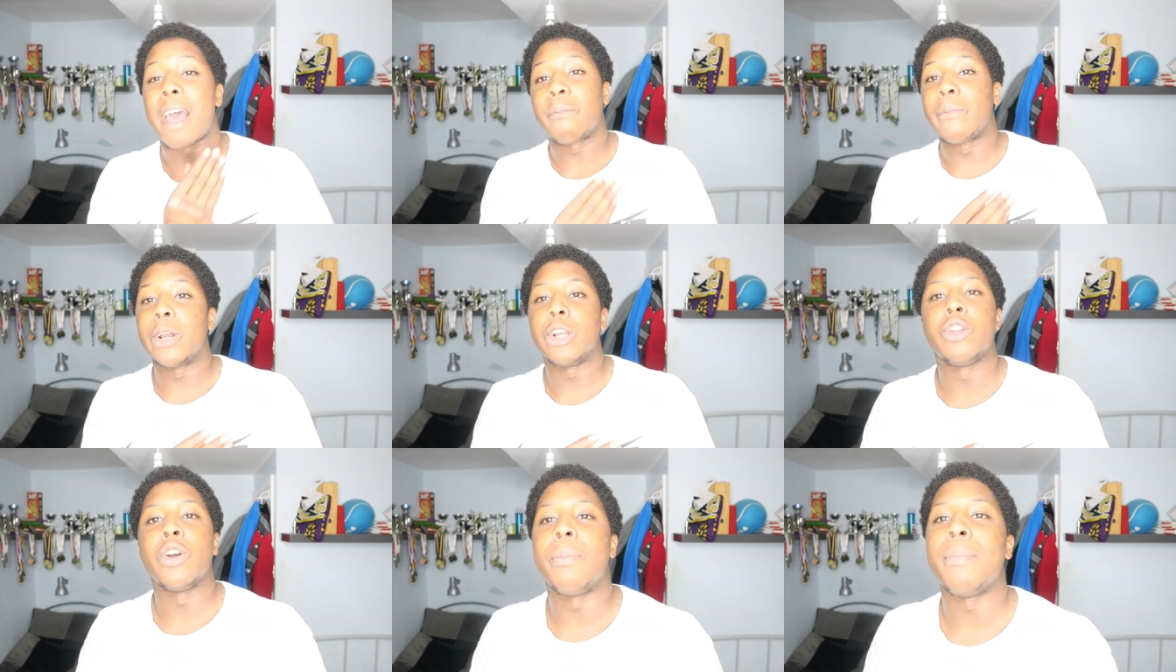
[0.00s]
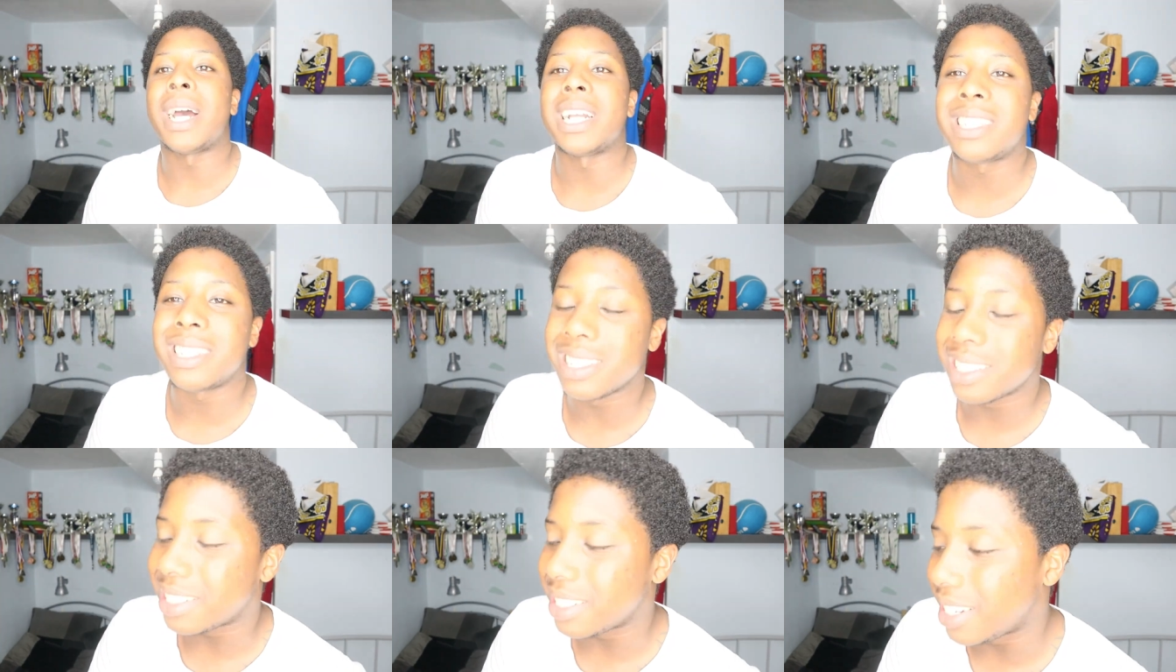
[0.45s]
I'm gonna do a
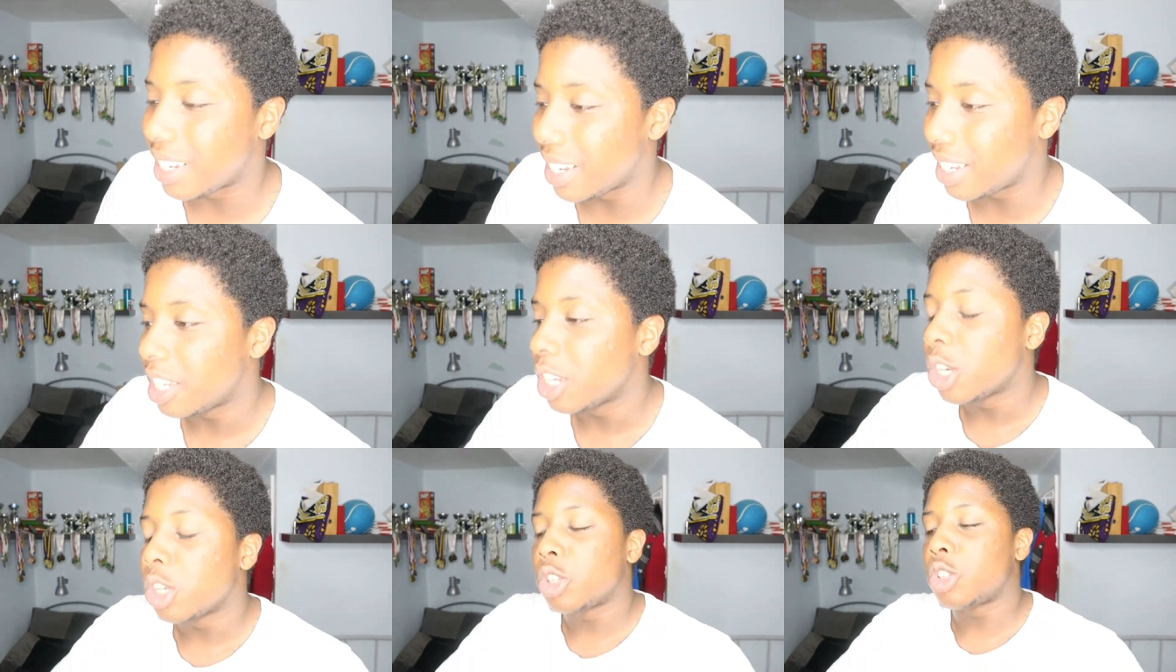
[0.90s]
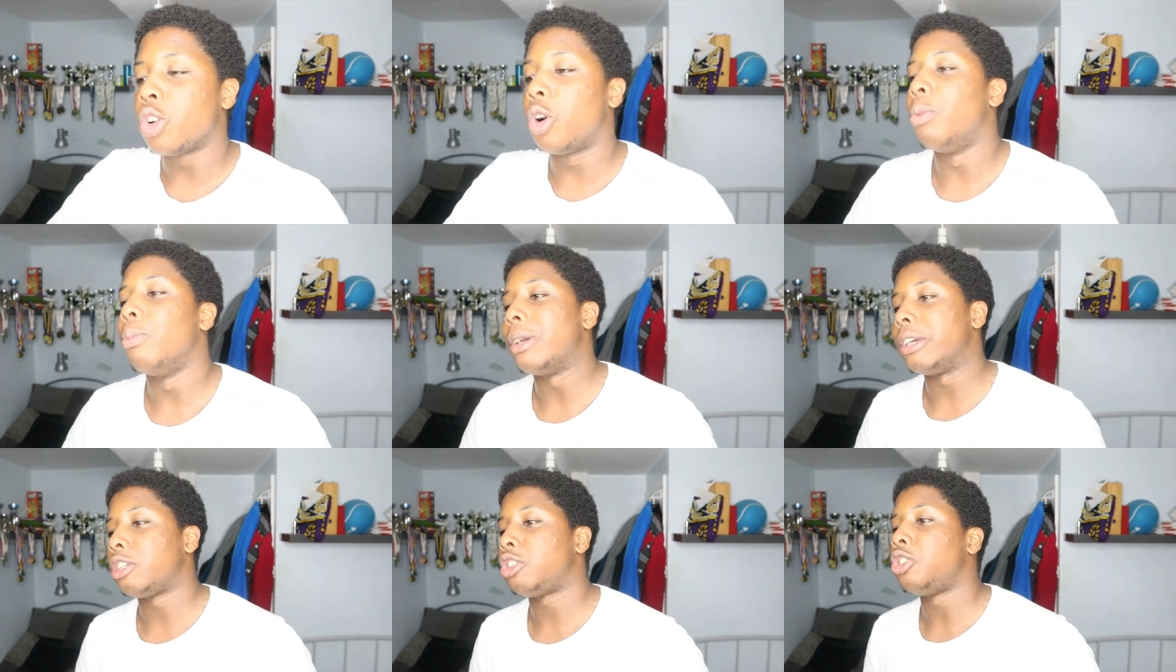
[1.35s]
mad thing today,
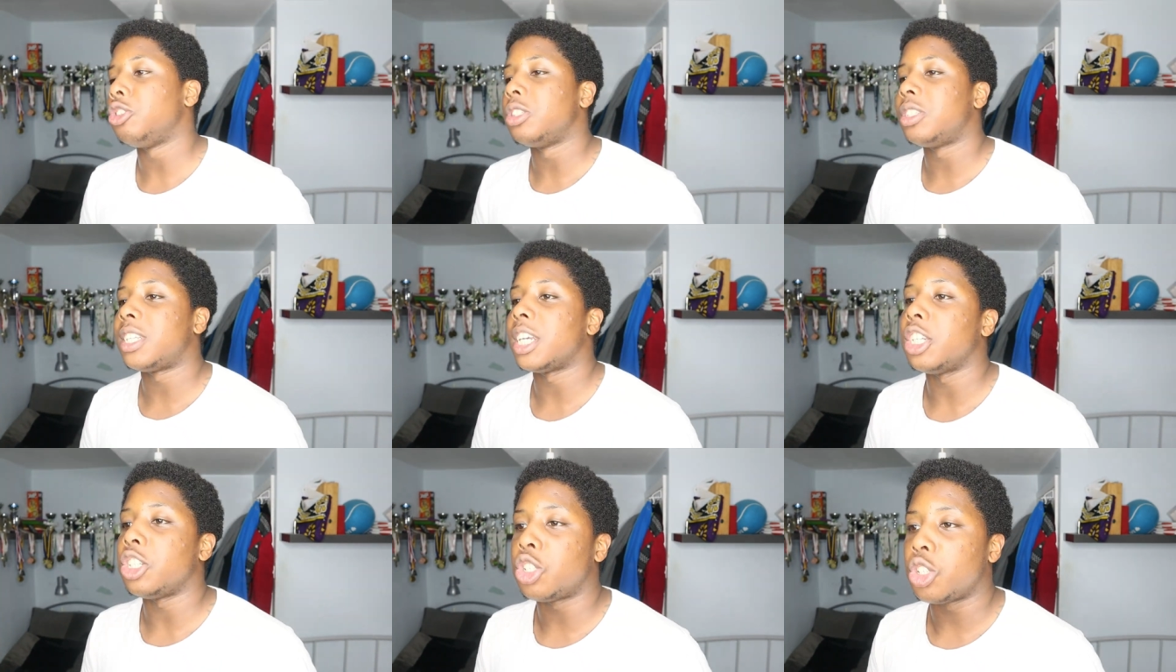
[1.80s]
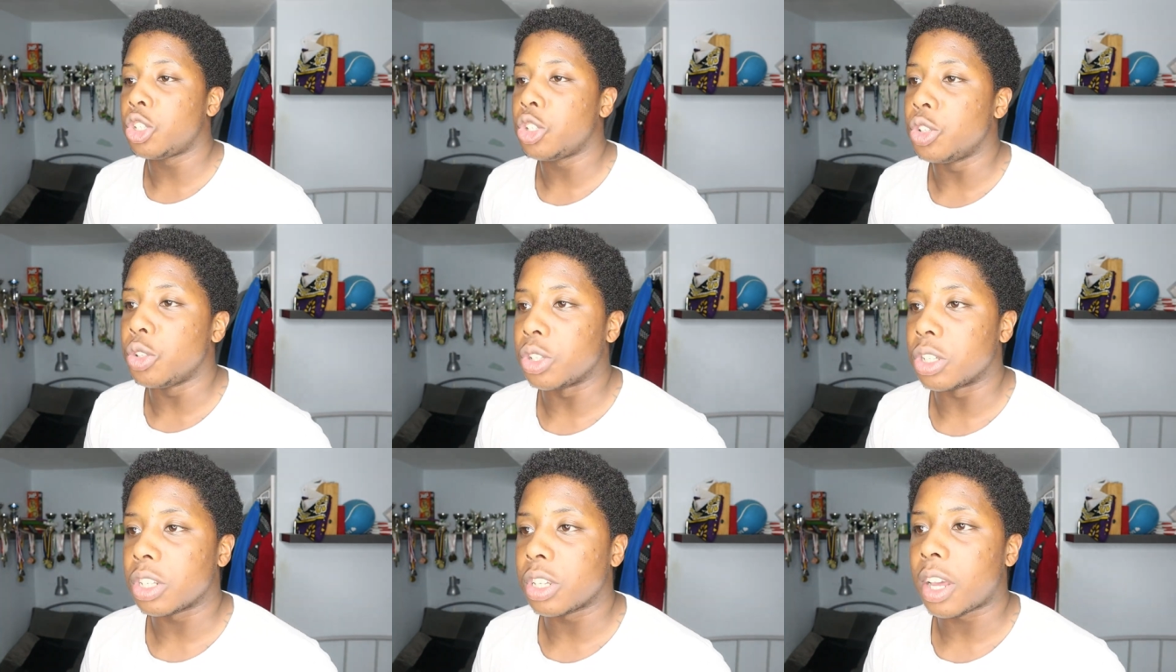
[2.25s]
so make sure you stay
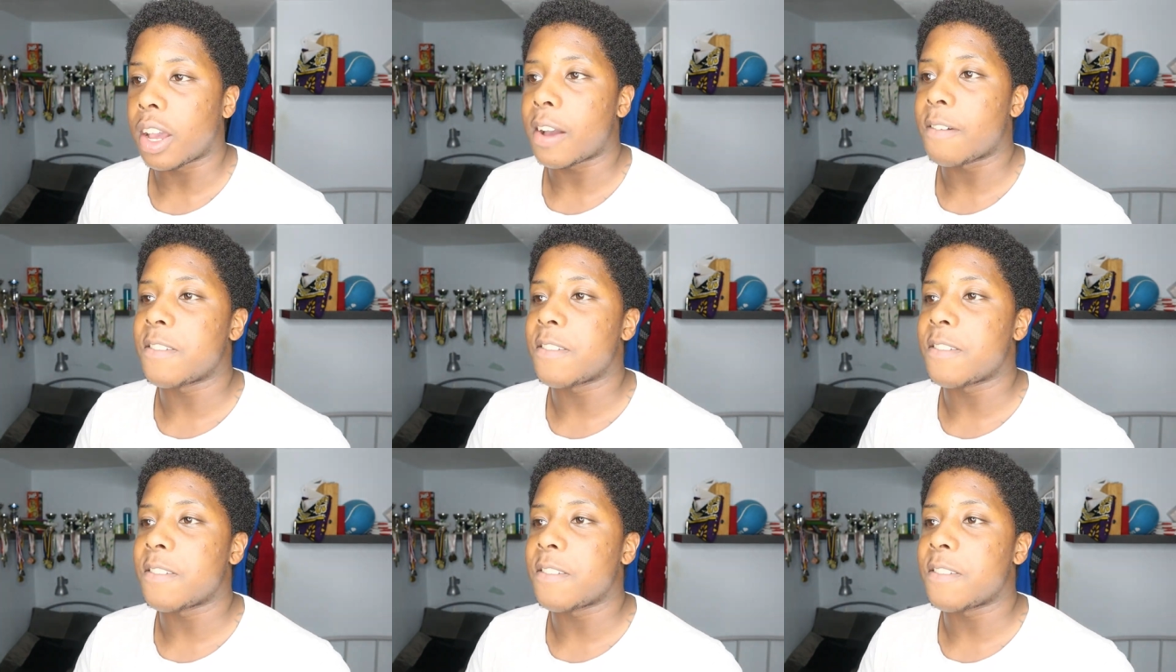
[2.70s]
tuned.